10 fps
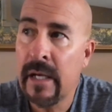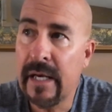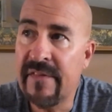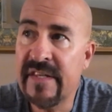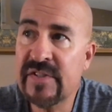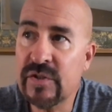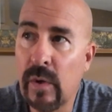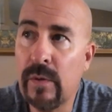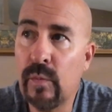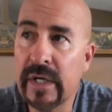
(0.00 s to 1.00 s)
And this is
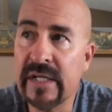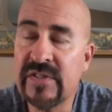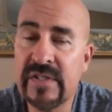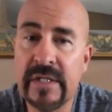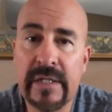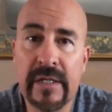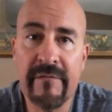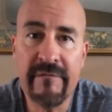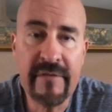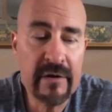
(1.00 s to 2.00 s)
when we're going to see
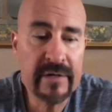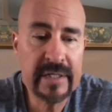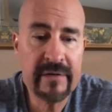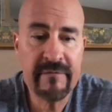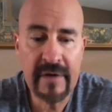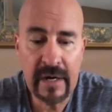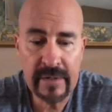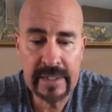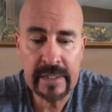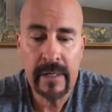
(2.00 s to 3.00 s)
very,
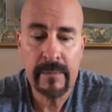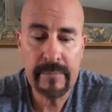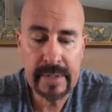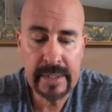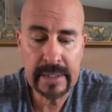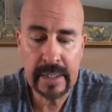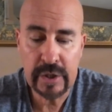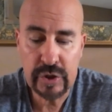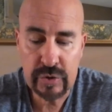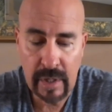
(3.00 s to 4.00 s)
very big
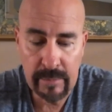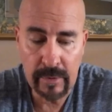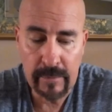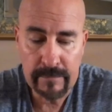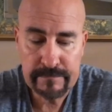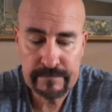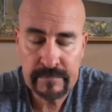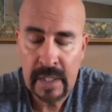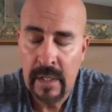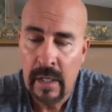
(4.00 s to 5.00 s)
trouble.
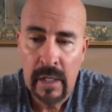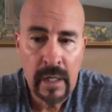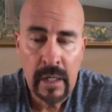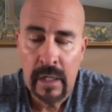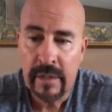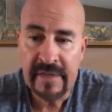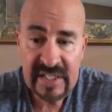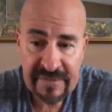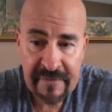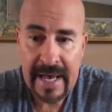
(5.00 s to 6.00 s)

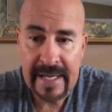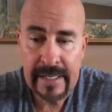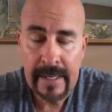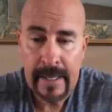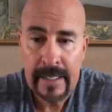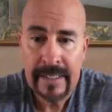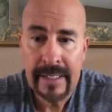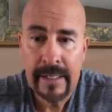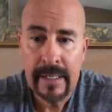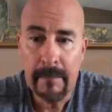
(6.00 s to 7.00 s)
This Fed
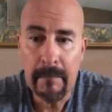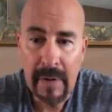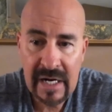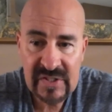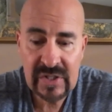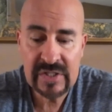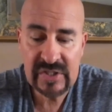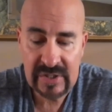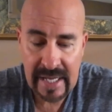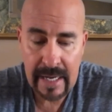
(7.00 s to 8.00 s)
must
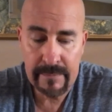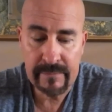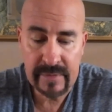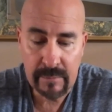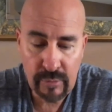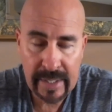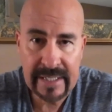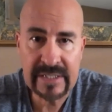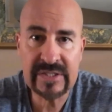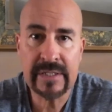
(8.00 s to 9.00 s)
slam the
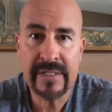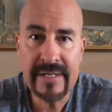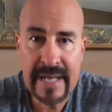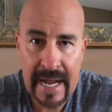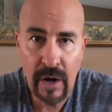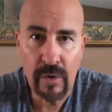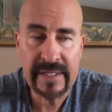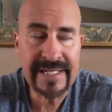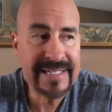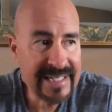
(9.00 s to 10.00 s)
brakes now.
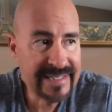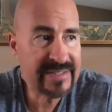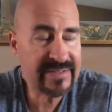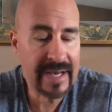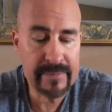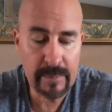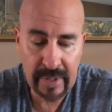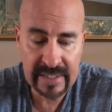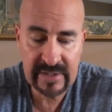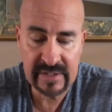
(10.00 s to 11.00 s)
They need to slam the
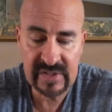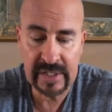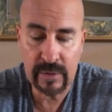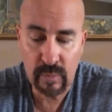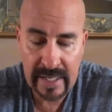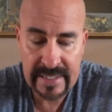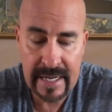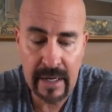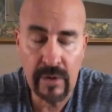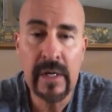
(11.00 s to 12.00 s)
brakes on this thing right
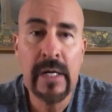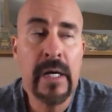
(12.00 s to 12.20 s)
now.